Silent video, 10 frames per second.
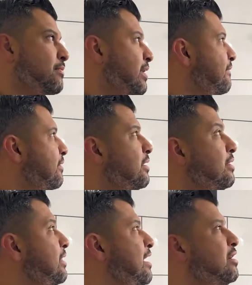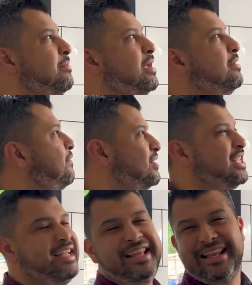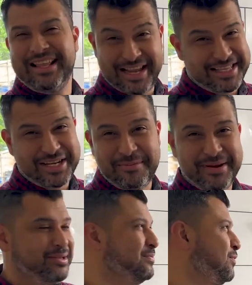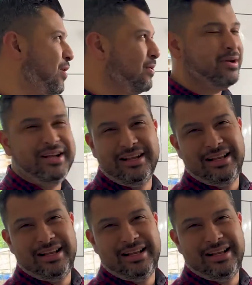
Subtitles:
Whenever they come in, first thing they tell me is, whoa,